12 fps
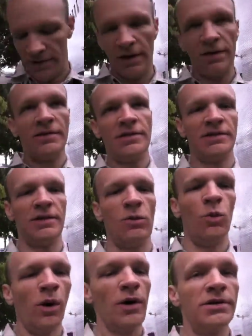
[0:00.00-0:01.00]
that this is the
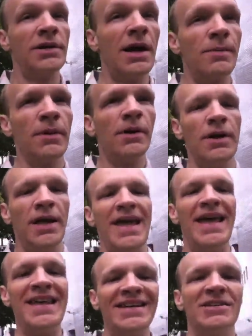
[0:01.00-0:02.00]
worst neighborhood
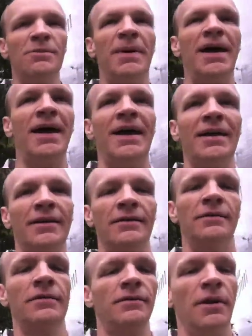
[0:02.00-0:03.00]
in Japan.
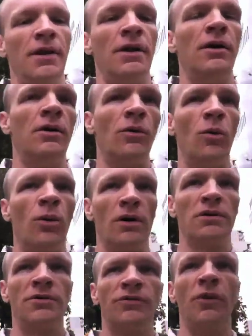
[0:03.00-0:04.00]

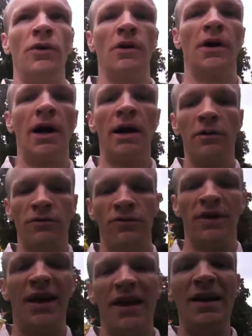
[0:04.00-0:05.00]
Worst for kind of
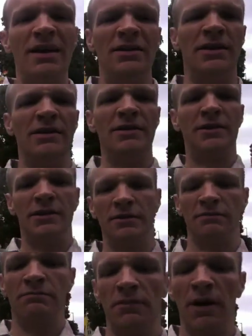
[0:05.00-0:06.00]
indigence
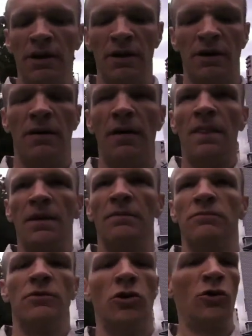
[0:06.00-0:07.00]
and
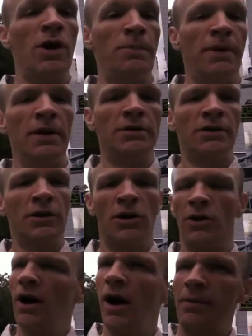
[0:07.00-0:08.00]
creepiness and
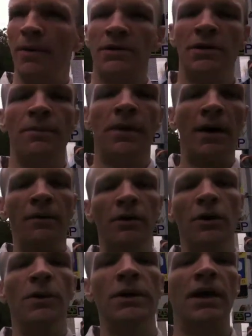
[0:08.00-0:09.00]
crime or something. I
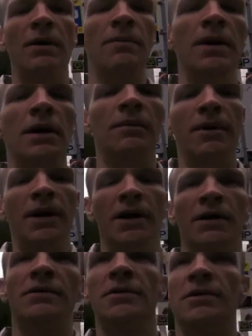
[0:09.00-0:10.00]
don't know what they mean,
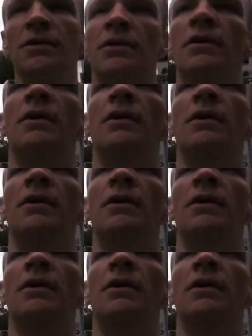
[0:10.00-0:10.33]
because